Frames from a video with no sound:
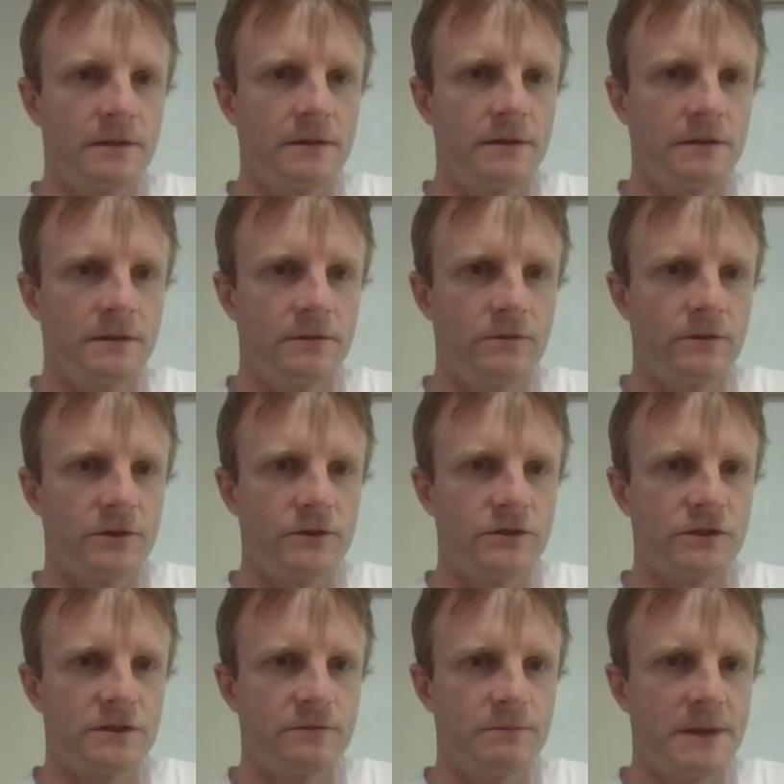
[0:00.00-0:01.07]
divergence
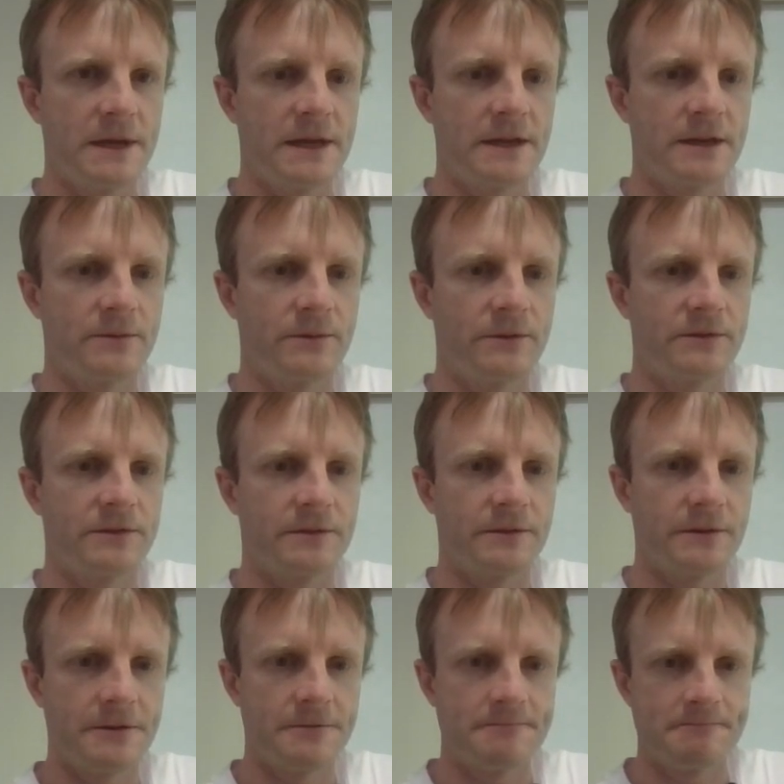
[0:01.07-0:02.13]
of b equals 0.